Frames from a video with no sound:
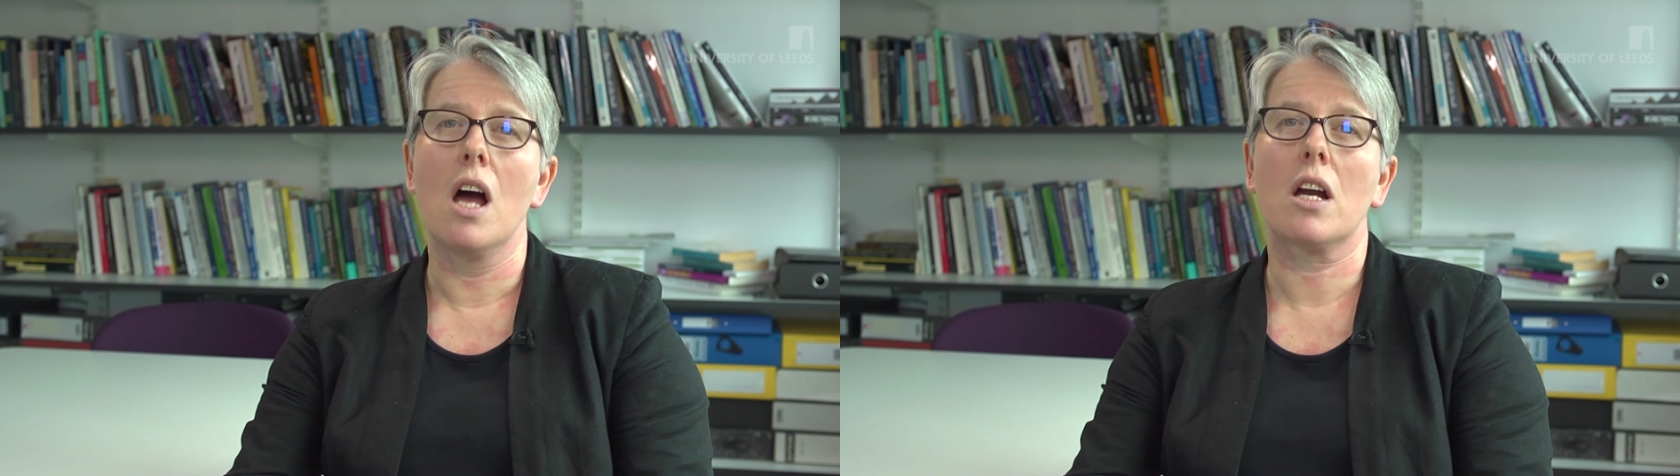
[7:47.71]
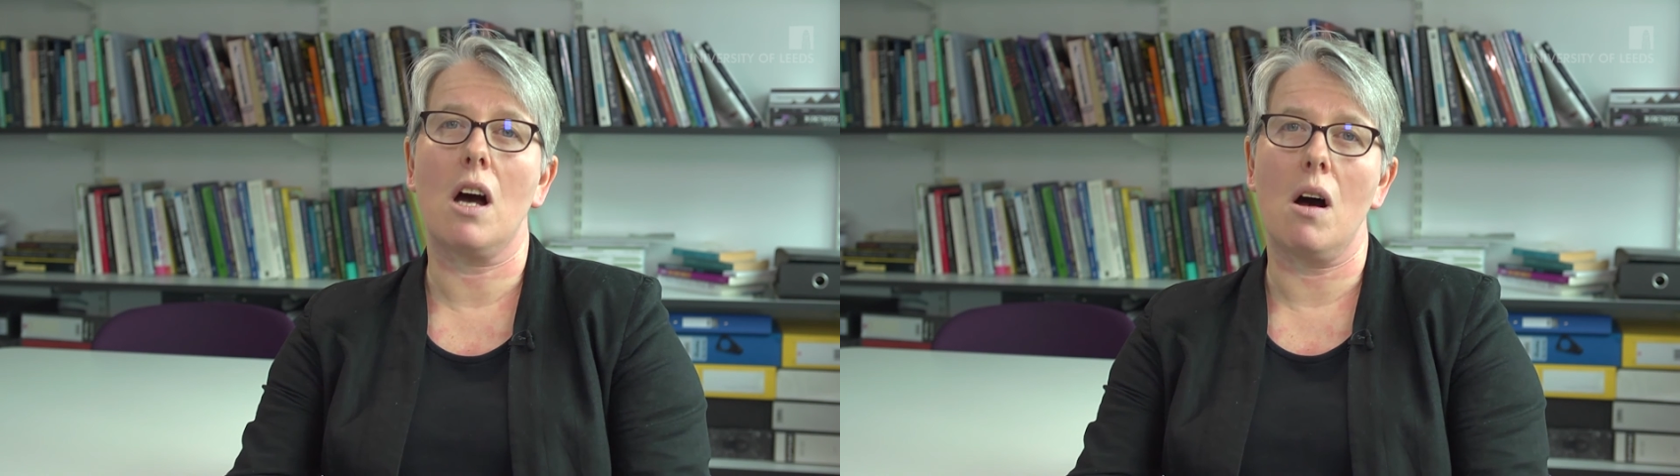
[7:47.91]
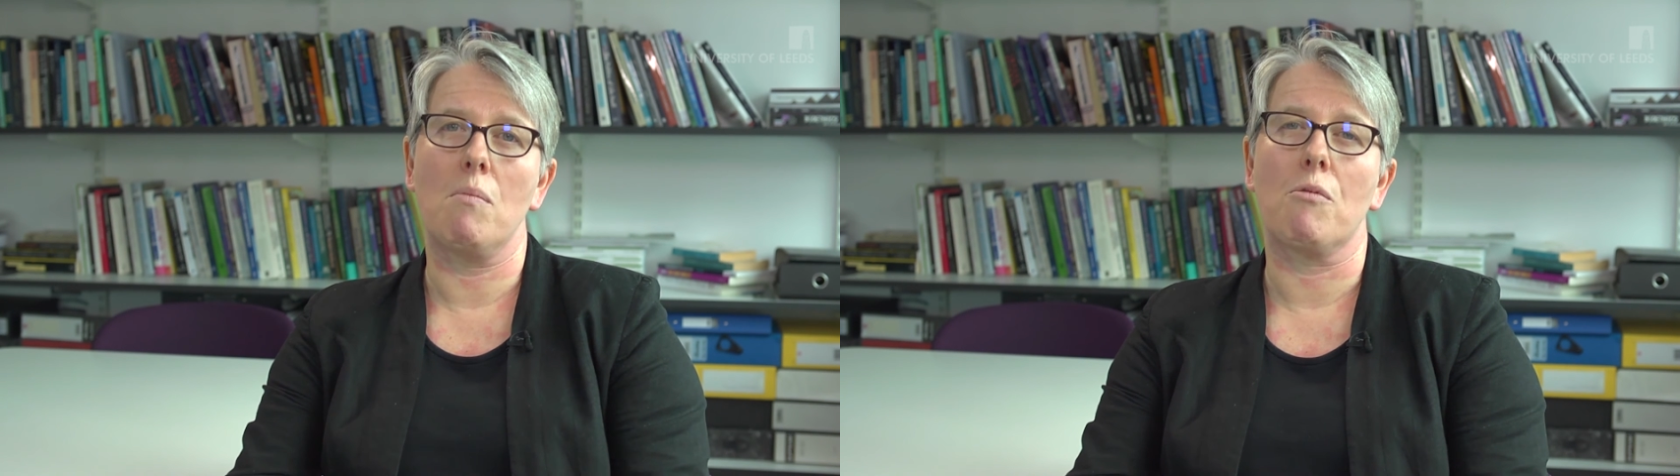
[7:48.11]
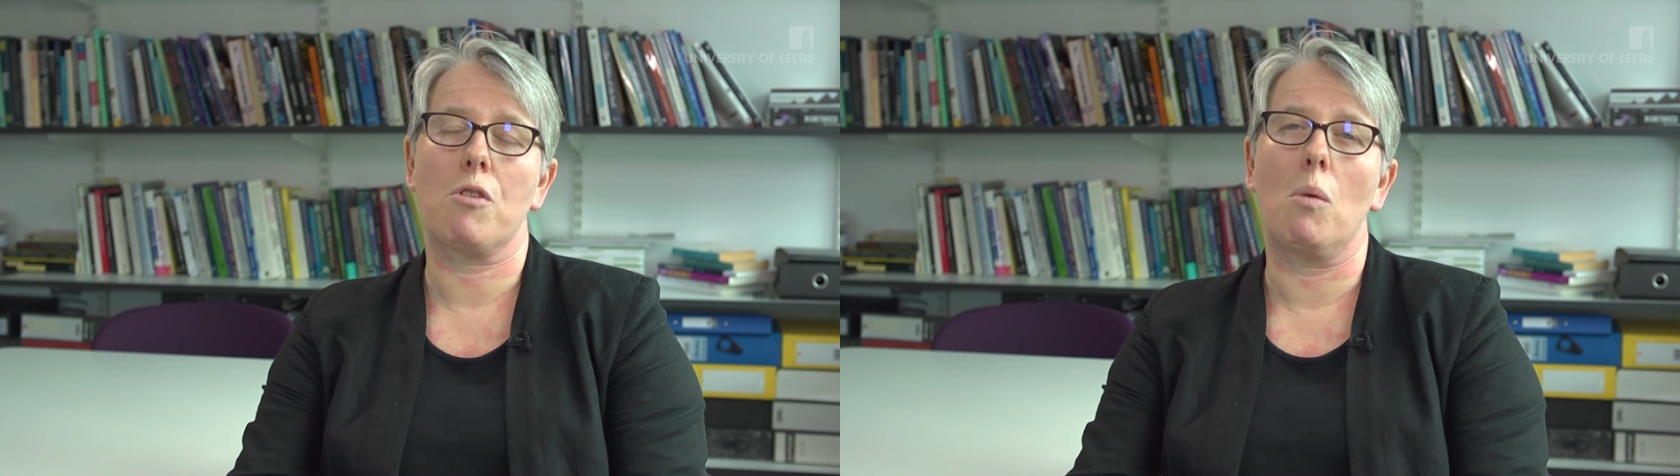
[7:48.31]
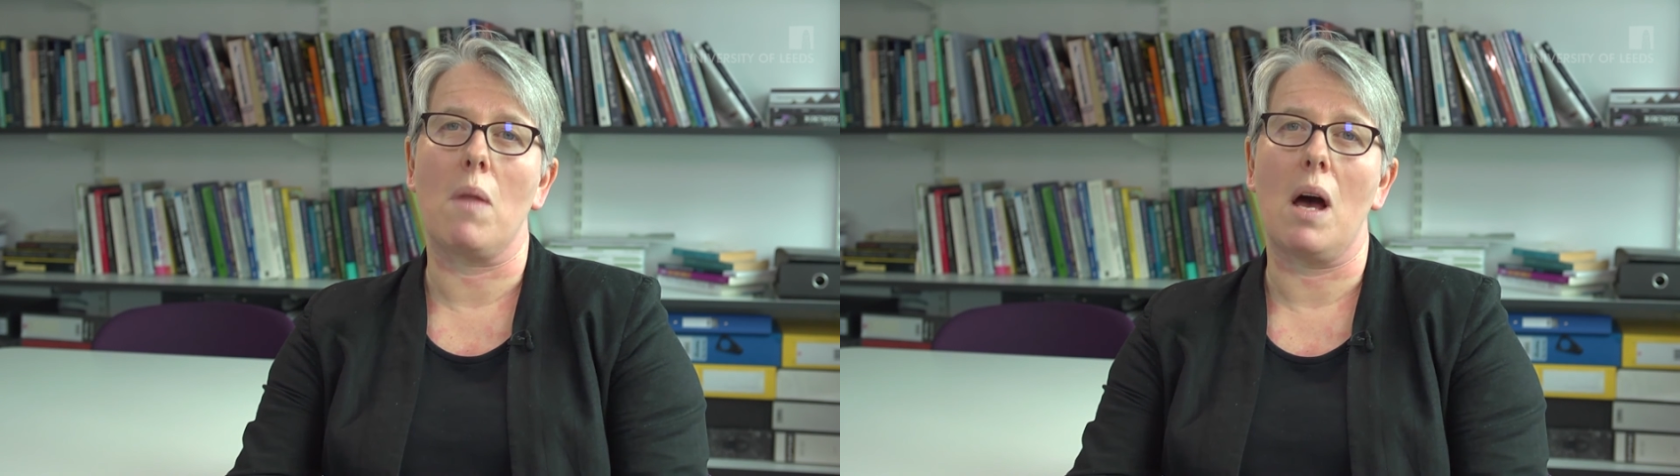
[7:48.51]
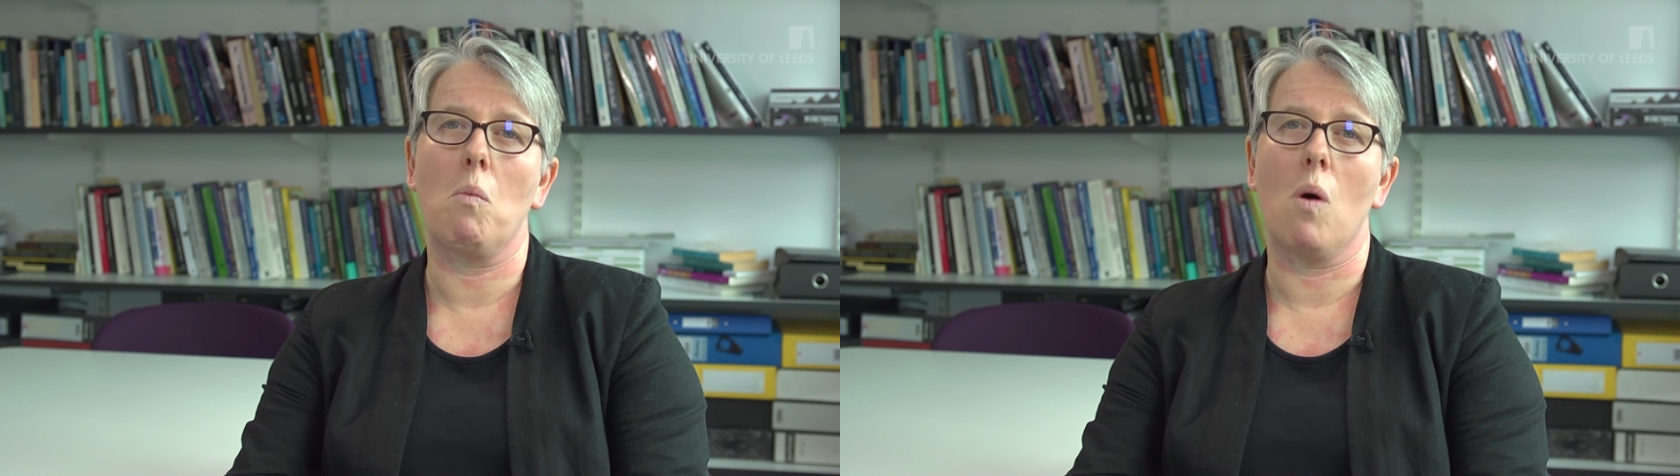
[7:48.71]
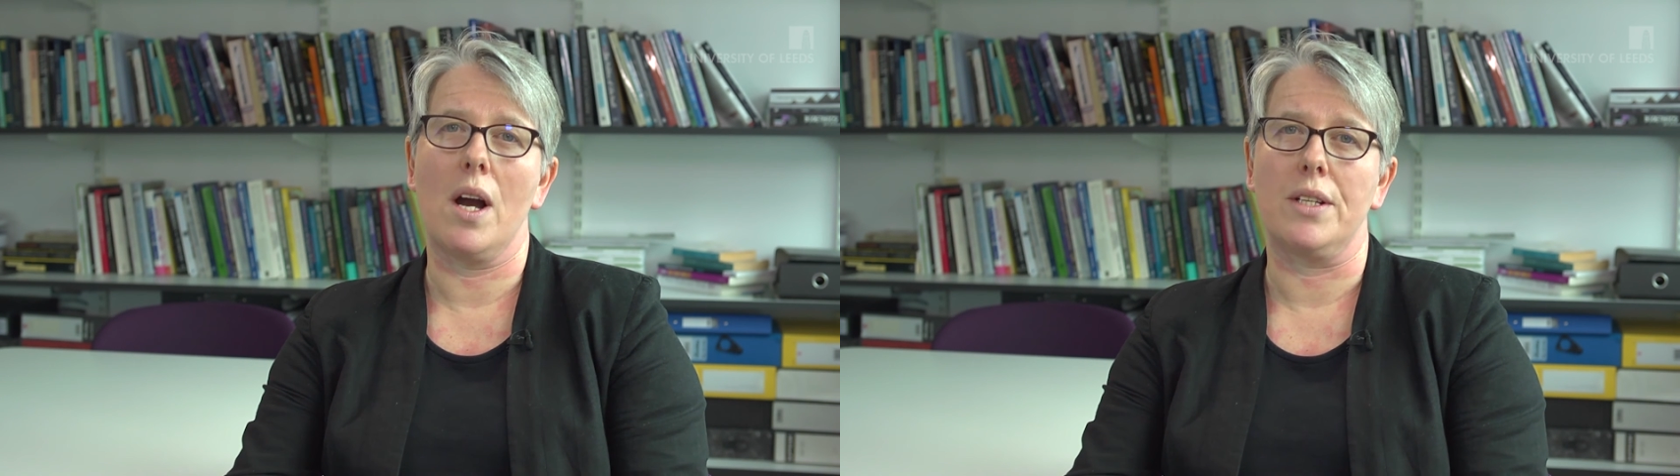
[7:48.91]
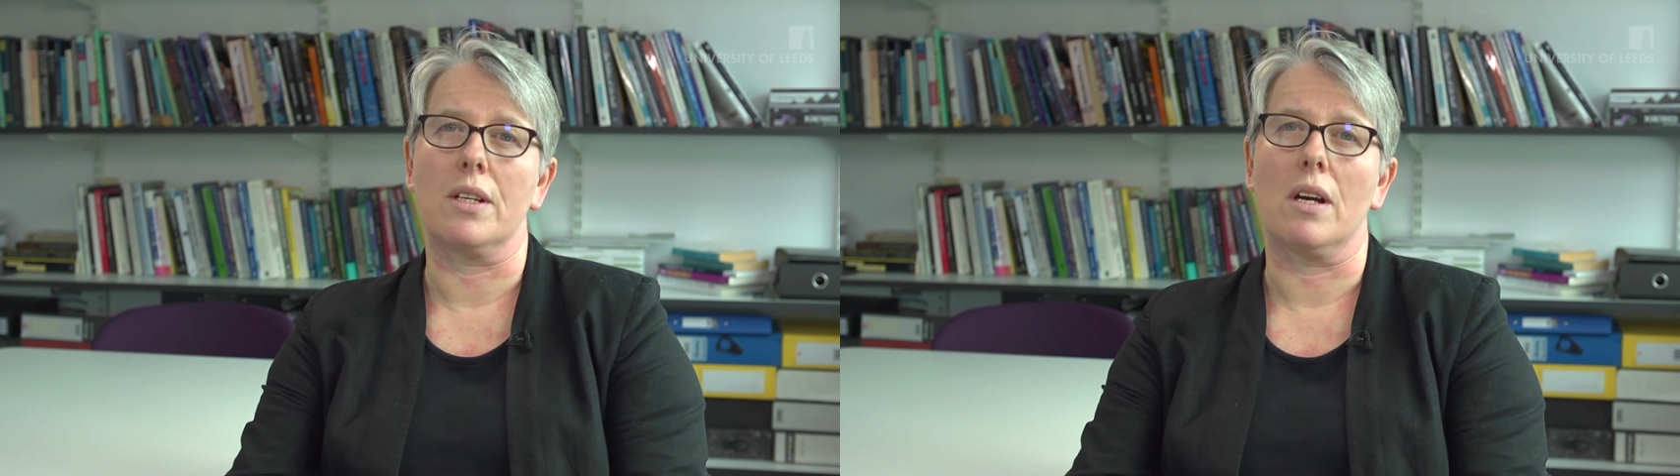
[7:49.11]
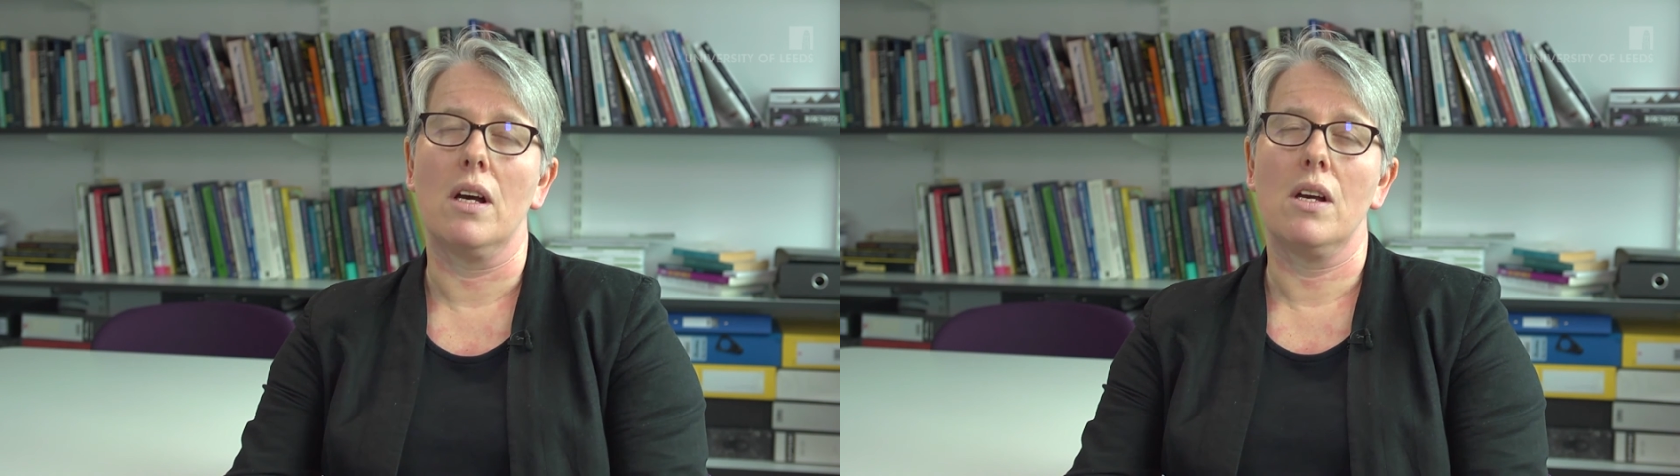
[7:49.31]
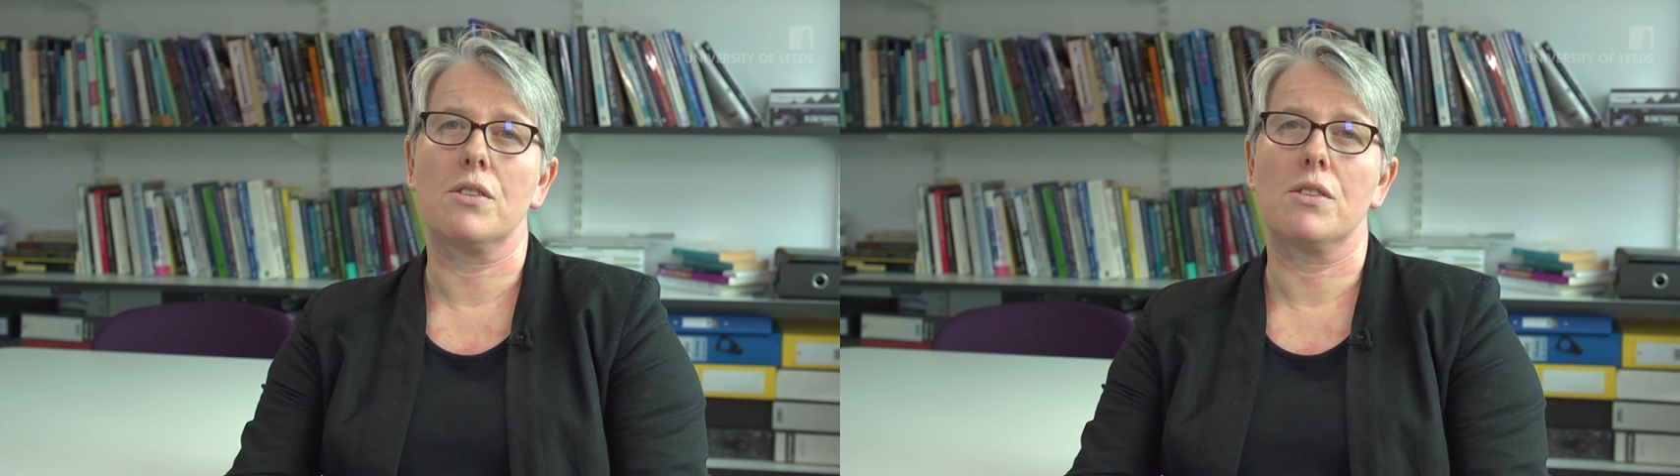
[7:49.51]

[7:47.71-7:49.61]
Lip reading: come from that wider